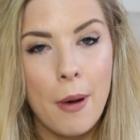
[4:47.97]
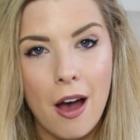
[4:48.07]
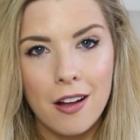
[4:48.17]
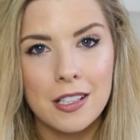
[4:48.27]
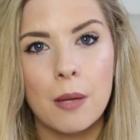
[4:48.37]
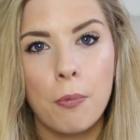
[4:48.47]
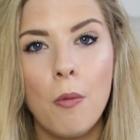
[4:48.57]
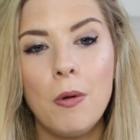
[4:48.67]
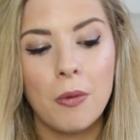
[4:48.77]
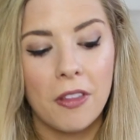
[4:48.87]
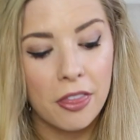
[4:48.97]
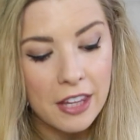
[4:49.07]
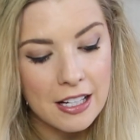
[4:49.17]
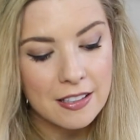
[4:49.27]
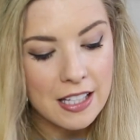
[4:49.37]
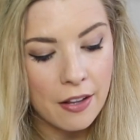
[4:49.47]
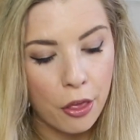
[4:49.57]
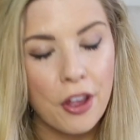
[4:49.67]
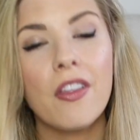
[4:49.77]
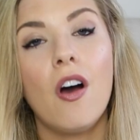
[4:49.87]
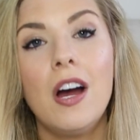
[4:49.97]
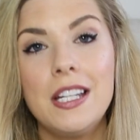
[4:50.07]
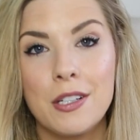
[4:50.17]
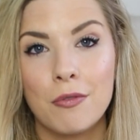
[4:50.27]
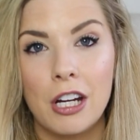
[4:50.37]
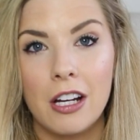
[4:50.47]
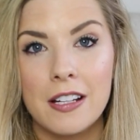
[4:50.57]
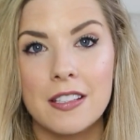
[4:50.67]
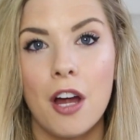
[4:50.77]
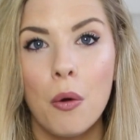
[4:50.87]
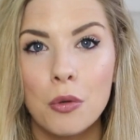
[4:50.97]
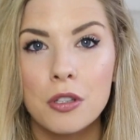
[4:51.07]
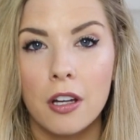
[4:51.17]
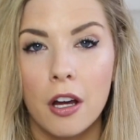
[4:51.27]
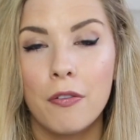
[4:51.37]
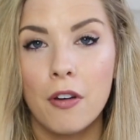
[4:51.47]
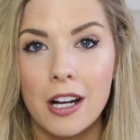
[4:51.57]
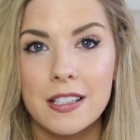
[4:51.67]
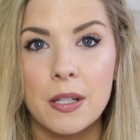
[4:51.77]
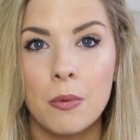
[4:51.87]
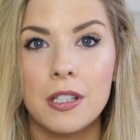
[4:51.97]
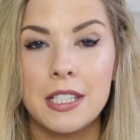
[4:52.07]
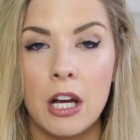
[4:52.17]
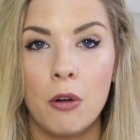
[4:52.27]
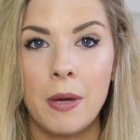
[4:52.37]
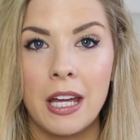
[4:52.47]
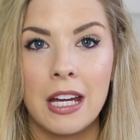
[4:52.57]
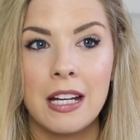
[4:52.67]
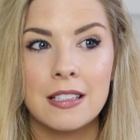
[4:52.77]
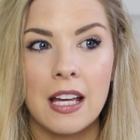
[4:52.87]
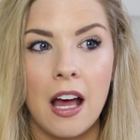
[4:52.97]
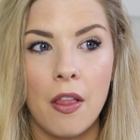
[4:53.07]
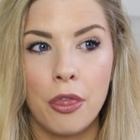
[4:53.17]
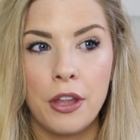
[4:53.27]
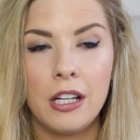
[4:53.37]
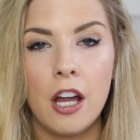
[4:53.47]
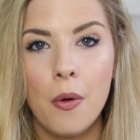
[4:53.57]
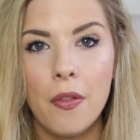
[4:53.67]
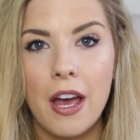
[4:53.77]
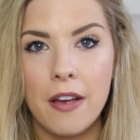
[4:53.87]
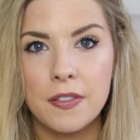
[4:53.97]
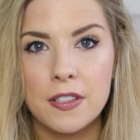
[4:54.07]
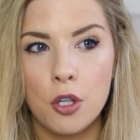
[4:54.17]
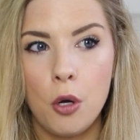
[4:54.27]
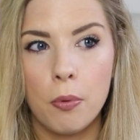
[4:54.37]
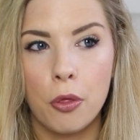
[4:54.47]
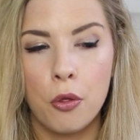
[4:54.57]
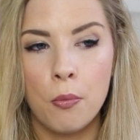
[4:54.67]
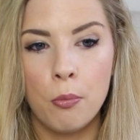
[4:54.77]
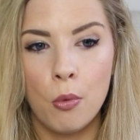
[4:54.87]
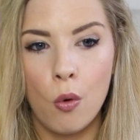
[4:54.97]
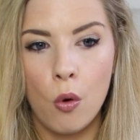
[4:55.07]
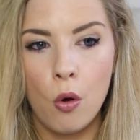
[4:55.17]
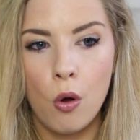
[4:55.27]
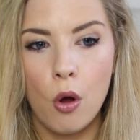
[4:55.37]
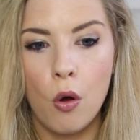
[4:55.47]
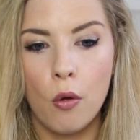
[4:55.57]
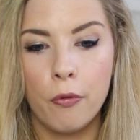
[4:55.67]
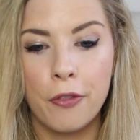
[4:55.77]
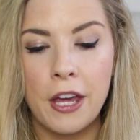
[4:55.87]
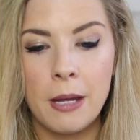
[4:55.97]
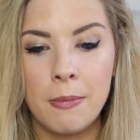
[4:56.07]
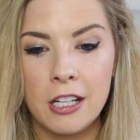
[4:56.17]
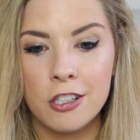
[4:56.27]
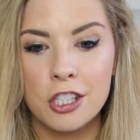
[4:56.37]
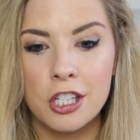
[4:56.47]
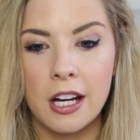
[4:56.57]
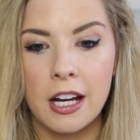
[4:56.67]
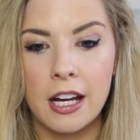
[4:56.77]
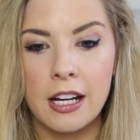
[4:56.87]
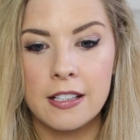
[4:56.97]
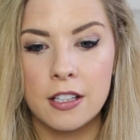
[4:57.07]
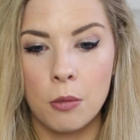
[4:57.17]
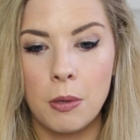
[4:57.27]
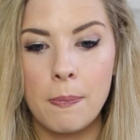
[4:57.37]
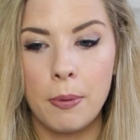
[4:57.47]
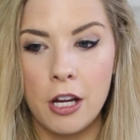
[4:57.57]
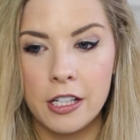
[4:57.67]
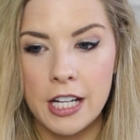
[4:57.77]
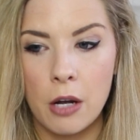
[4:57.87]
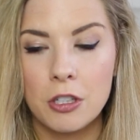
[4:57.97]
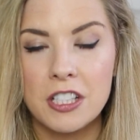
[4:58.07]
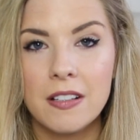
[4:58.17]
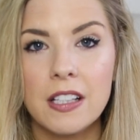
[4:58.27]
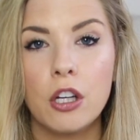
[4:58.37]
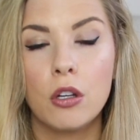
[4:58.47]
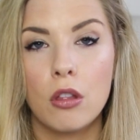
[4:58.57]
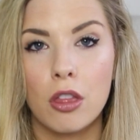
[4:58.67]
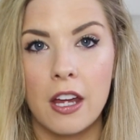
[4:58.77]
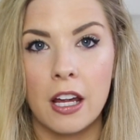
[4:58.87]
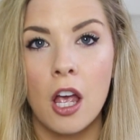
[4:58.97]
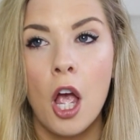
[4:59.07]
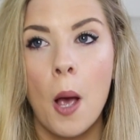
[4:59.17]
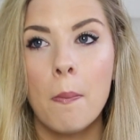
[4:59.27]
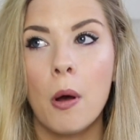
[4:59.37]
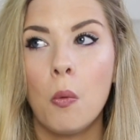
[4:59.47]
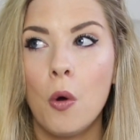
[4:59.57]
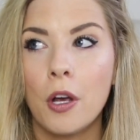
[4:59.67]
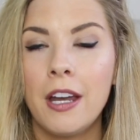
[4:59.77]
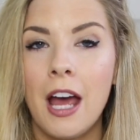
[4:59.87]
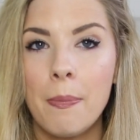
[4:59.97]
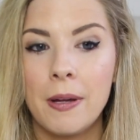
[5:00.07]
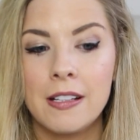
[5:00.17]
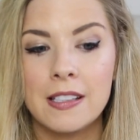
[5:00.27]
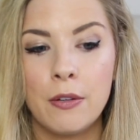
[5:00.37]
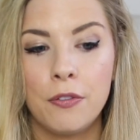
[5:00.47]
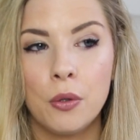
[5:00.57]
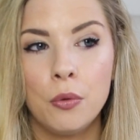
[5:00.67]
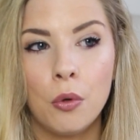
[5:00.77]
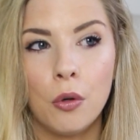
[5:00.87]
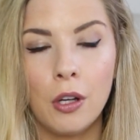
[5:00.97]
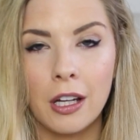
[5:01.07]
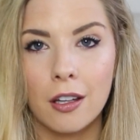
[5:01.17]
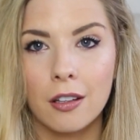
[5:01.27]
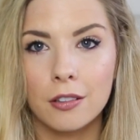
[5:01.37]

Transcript: But the problem with this, and the thing that I didn't realise and I would have liked someone to tell me, is that the lower the f-stop, the more of the image is going to be blurred out, which sounds like a good thing, but what can happen is if you're not like